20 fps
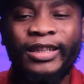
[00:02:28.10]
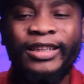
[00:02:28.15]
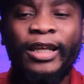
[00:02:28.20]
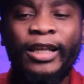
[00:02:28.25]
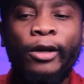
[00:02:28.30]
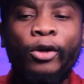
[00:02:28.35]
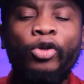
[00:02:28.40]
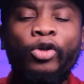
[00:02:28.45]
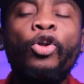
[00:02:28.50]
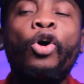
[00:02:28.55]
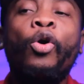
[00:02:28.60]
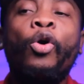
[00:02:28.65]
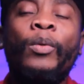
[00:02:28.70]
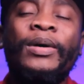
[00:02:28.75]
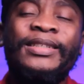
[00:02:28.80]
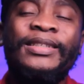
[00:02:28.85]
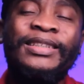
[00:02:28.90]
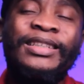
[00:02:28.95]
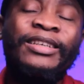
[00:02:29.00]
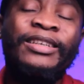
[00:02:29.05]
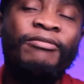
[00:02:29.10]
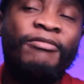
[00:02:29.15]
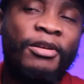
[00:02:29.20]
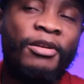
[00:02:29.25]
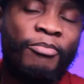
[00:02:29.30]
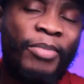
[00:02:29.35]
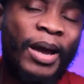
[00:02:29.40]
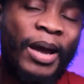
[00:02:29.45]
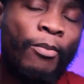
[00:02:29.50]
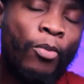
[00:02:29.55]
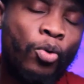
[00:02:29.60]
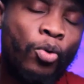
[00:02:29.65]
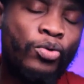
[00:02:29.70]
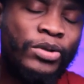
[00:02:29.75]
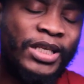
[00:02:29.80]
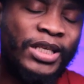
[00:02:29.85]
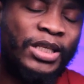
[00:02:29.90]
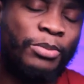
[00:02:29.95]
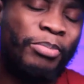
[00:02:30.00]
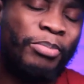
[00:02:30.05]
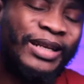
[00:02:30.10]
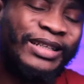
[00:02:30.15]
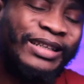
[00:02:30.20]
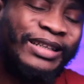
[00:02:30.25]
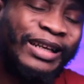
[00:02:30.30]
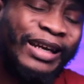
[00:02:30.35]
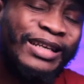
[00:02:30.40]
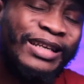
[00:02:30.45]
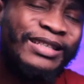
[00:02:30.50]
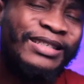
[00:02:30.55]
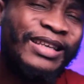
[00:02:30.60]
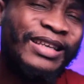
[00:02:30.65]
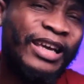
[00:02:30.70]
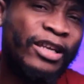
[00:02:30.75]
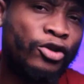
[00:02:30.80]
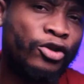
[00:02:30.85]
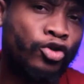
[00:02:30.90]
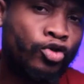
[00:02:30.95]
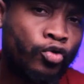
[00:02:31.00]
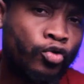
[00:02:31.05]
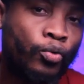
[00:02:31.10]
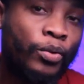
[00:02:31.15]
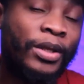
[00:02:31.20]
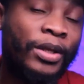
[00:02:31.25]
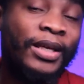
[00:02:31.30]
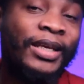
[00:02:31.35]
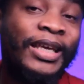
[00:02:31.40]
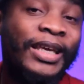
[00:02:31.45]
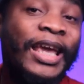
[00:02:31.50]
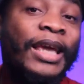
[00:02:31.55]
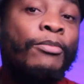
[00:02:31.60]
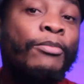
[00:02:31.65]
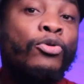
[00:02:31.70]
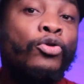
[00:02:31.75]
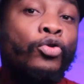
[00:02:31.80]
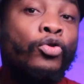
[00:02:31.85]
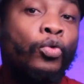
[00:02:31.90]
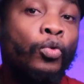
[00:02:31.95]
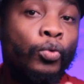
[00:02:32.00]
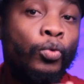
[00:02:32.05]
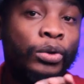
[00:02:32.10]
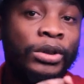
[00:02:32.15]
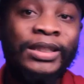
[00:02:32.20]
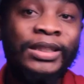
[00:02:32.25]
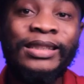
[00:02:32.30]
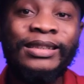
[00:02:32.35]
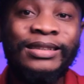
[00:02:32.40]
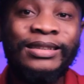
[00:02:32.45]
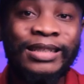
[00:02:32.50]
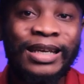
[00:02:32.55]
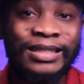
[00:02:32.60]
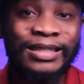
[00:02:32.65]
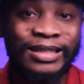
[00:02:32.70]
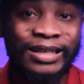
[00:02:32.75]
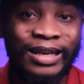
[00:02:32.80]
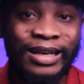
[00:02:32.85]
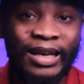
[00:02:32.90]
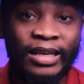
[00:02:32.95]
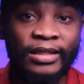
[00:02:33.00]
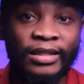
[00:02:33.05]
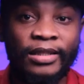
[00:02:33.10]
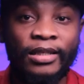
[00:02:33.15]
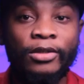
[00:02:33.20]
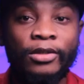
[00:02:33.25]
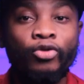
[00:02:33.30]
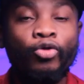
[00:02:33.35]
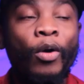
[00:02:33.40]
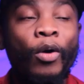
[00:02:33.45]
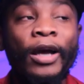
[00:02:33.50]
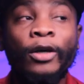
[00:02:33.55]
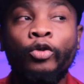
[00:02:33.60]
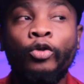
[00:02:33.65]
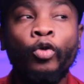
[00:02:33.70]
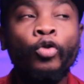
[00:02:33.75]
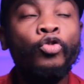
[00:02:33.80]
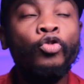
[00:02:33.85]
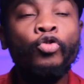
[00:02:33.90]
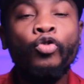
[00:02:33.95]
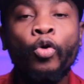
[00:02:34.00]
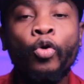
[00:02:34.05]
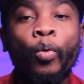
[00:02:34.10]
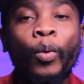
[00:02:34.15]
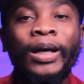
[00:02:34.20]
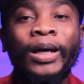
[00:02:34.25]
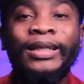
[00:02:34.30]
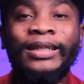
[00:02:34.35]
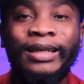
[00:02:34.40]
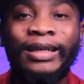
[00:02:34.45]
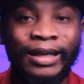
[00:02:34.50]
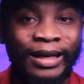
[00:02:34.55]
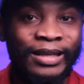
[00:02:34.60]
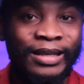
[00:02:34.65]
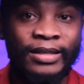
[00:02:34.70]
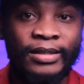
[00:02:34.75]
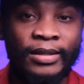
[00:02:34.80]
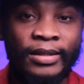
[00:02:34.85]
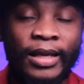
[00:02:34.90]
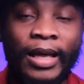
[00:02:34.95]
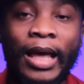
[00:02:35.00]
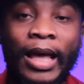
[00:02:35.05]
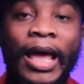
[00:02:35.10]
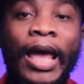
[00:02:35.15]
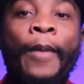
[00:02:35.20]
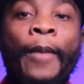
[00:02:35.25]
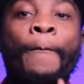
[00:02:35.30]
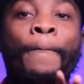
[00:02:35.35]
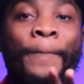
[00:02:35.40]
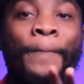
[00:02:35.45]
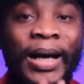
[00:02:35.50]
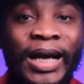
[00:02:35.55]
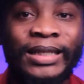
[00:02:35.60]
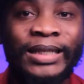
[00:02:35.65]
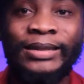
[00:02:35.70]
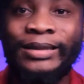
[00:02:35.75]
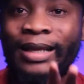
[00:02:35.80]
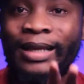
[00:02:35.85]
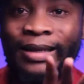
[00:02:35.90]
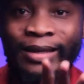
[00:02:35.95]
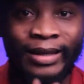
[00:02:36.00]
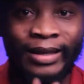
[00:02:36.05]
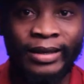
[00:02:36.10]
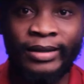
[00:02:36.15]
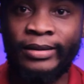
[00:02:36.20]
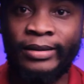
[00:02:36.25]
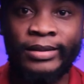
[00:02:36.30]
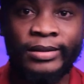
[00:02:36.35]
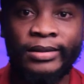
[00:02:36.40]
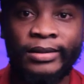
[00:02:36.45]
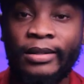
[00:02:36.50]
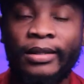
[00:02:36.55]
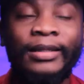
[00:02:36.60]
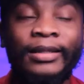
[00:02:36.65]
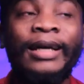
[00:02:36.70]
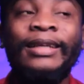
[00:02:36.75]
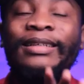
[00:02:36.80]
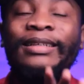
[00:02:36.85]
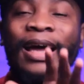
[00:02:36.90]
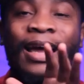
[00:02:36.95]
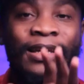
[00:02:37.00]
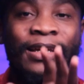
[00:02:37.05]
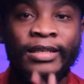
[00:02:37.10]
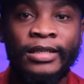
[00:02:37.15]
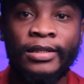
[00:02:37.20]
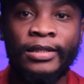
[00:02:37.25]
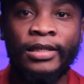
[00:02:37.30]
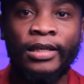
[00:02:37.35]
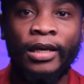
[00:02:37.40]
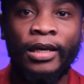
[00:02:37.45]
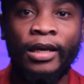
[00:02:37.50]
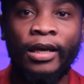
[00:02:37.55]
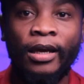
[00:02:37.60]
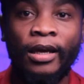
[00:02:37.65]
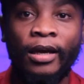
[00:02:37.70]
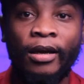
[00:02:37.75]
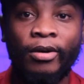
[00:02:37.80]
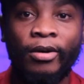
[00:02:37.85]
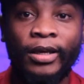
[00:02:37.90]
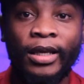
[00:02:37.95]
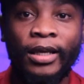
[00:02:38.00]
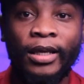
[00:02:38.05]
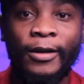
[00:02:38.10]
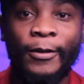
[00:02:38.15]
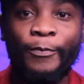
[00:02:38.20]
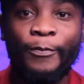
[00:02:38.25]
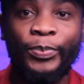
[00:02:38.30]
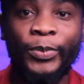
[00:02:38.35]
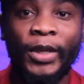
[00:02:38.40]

The law was given by Moses, but grace and truth came through Jesus Christ. So I don't know what grace a pastor carries that I need. Okay?